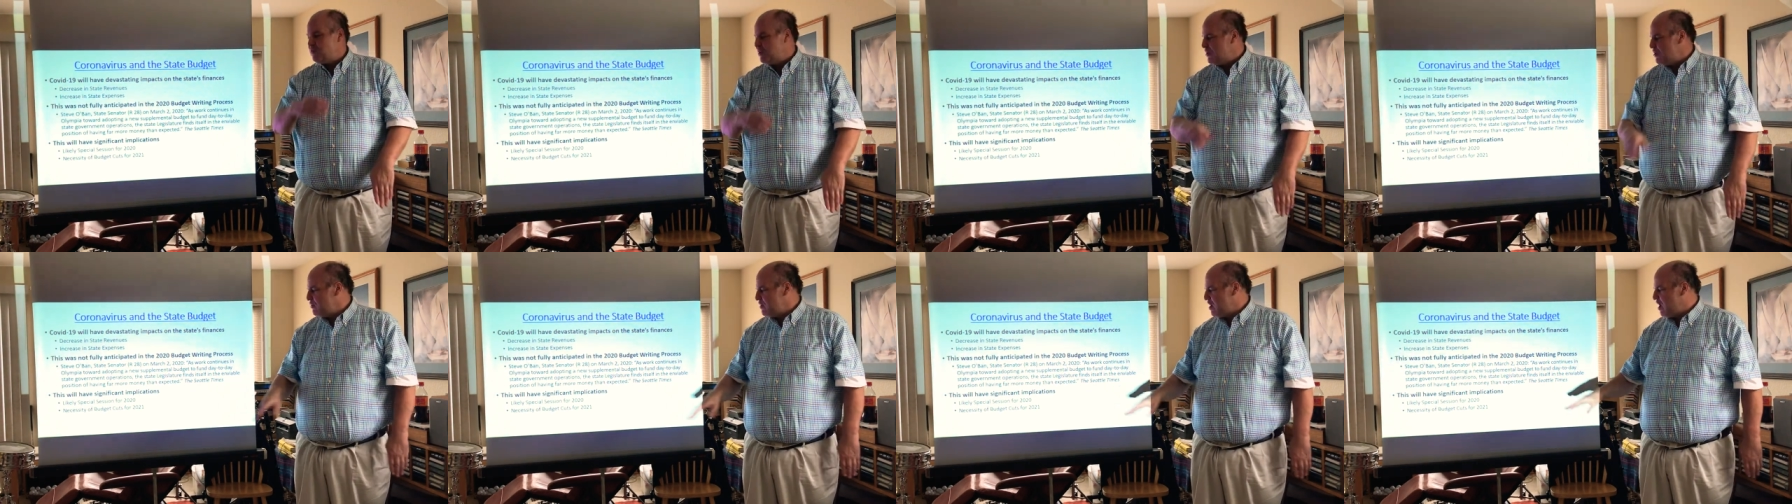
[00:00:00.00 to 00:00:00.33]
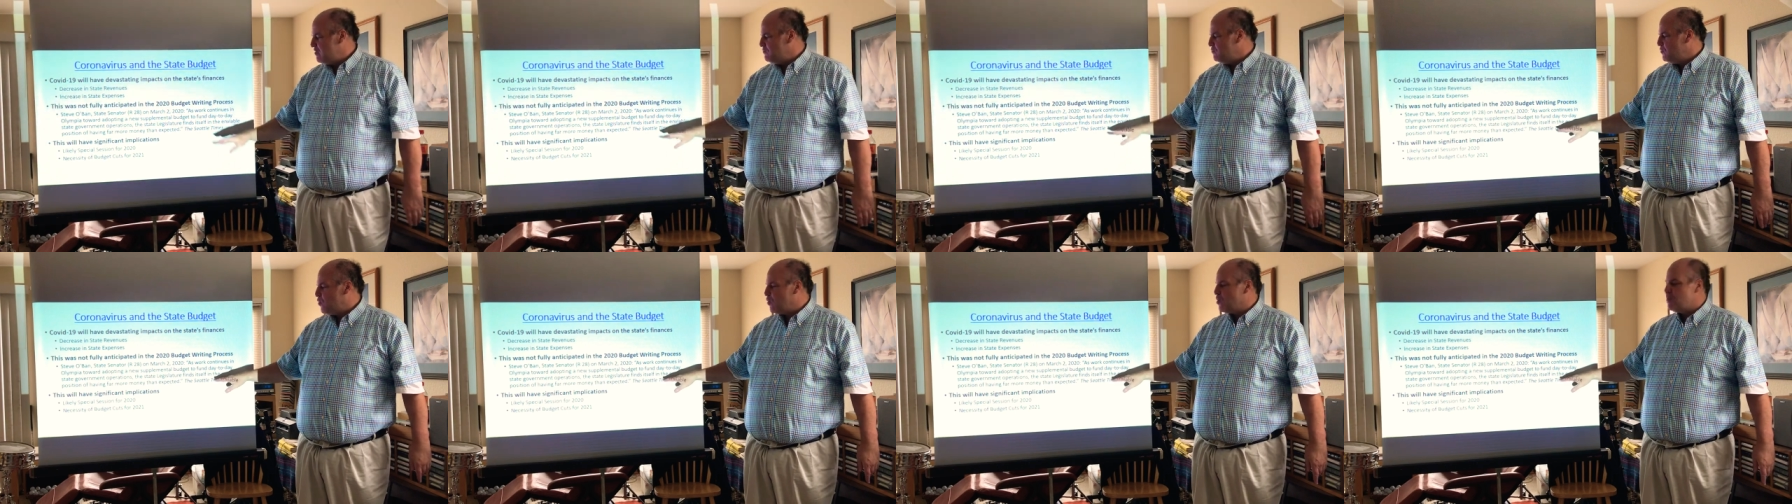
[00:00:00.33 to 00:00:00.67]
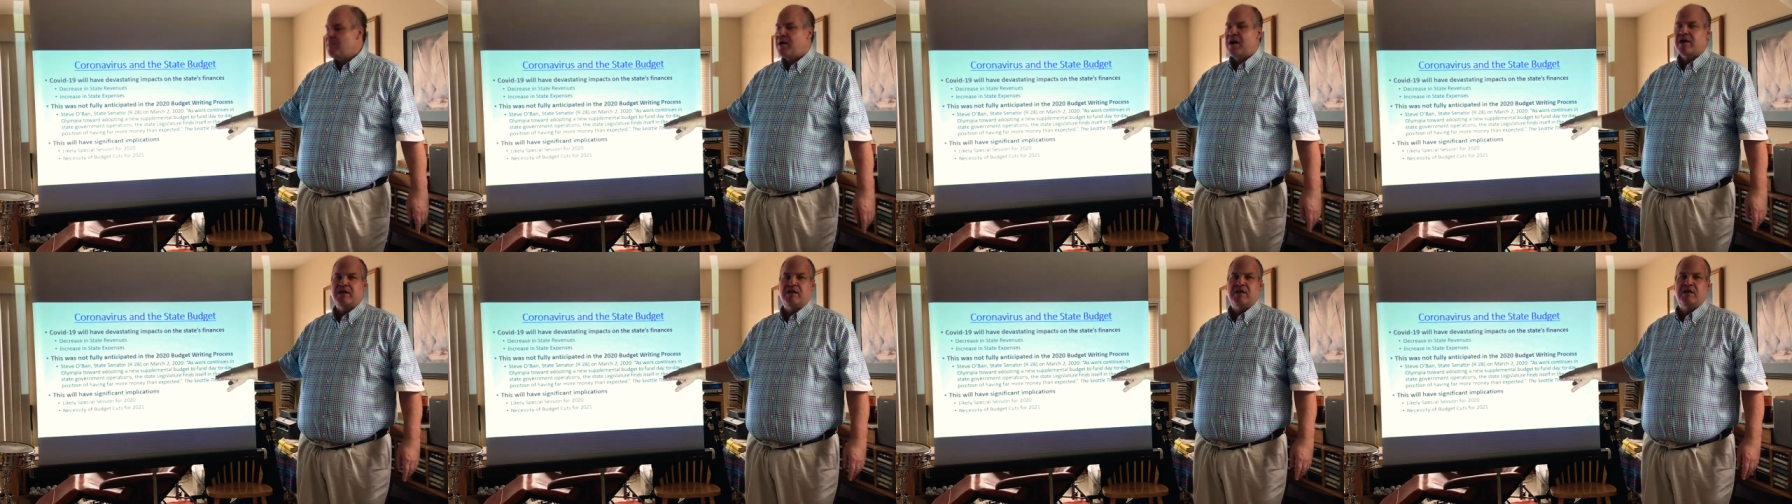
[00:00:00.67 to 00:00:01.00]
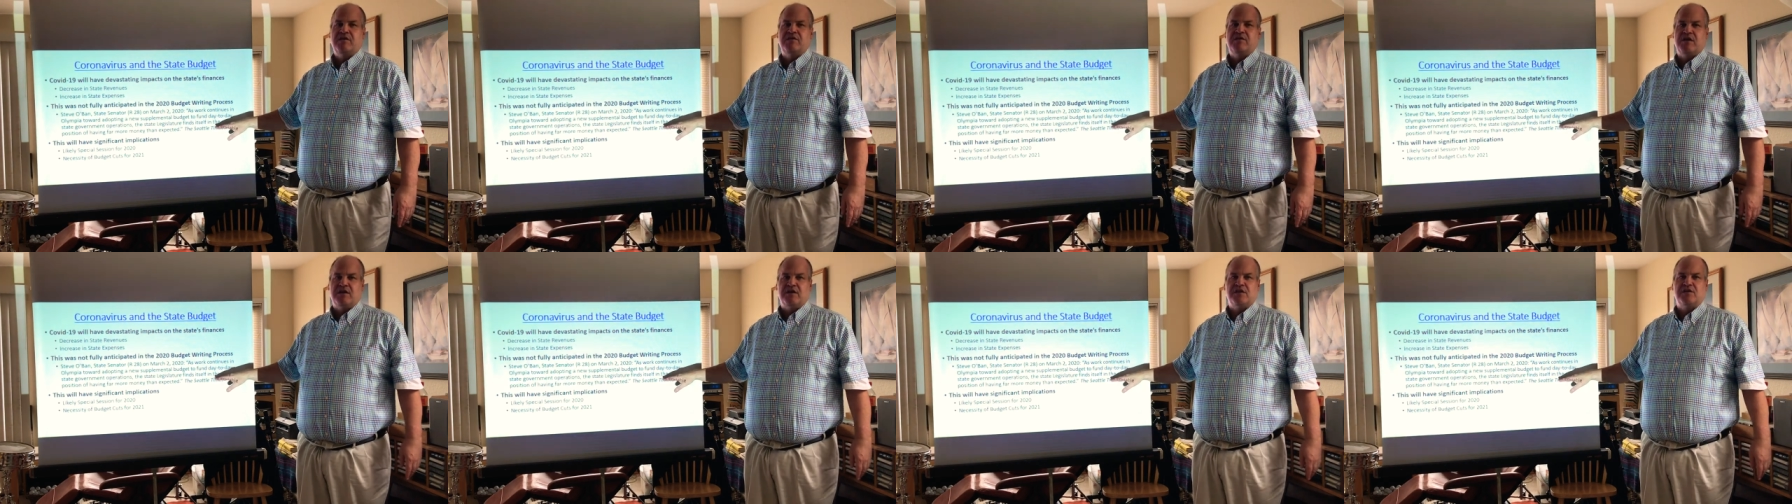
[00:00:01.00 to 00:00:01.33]
We don't have more
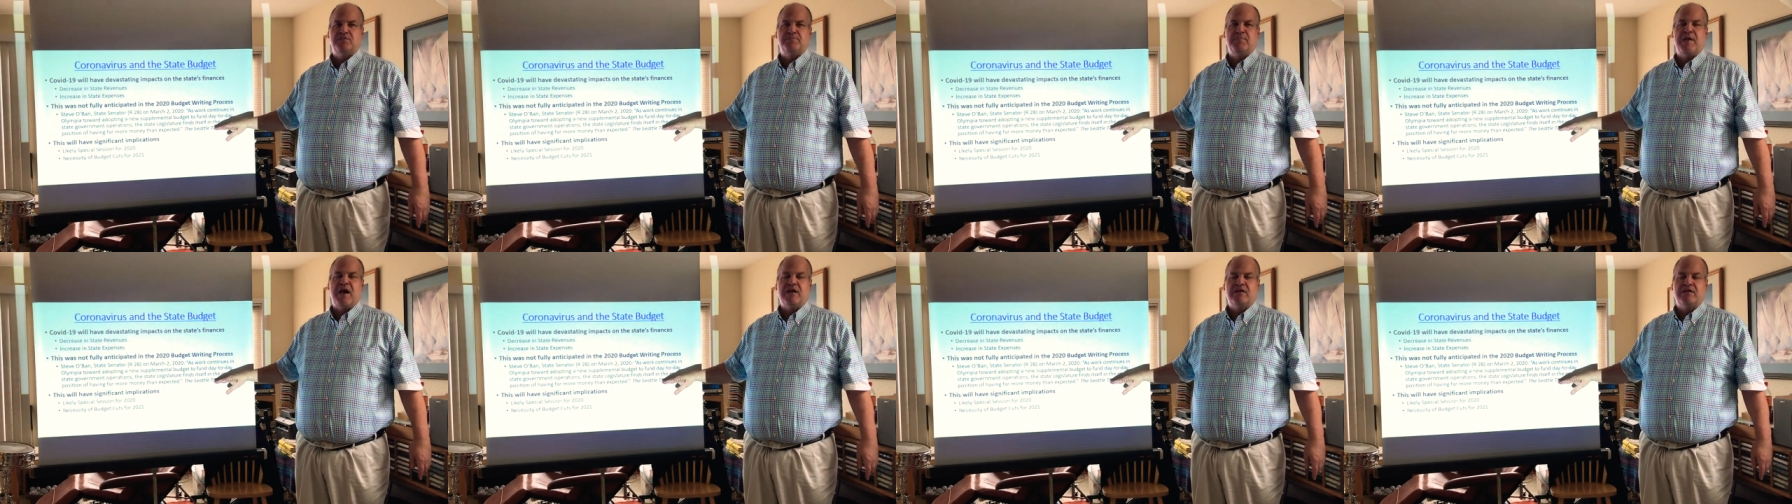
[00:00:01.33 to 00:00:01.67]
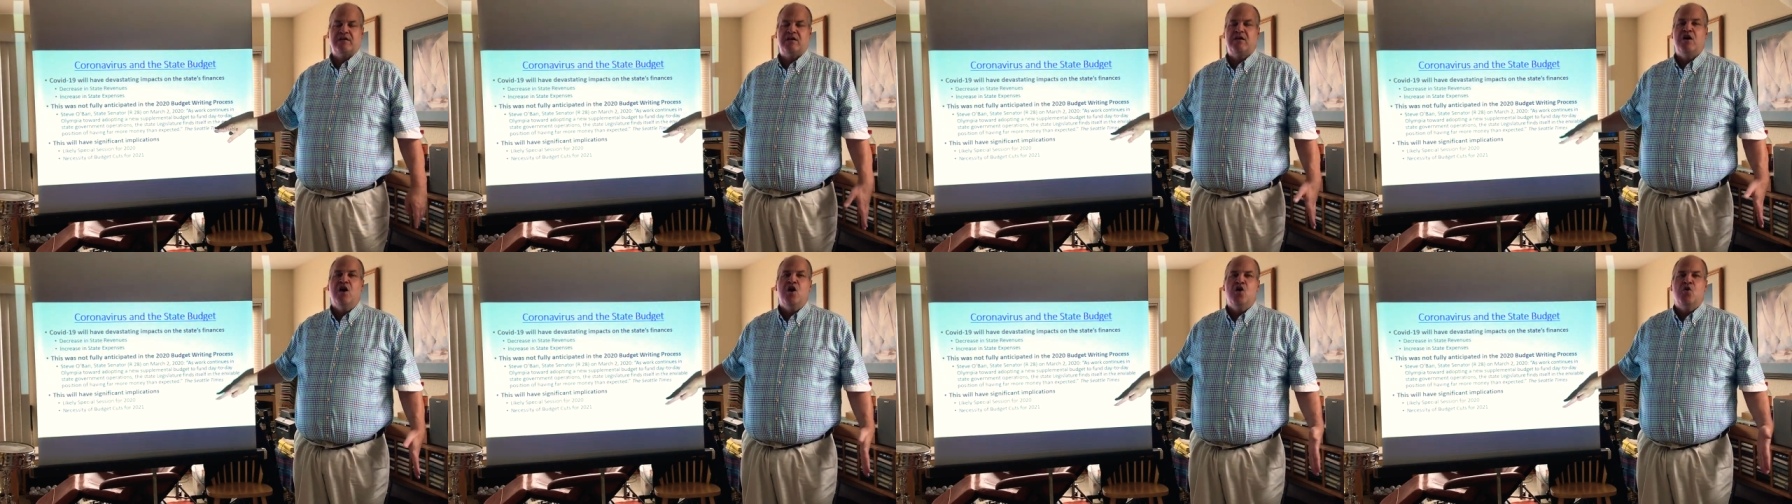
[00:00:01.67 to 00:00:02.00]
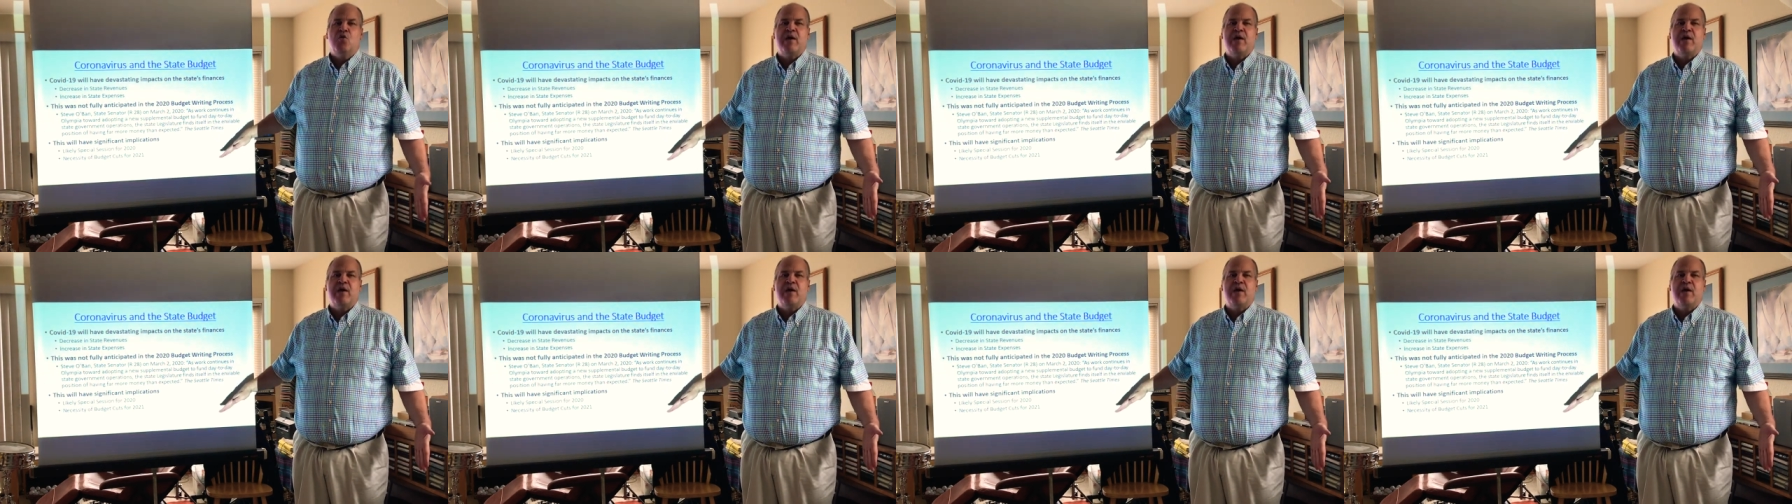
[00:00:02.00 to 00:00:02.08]
money than expected.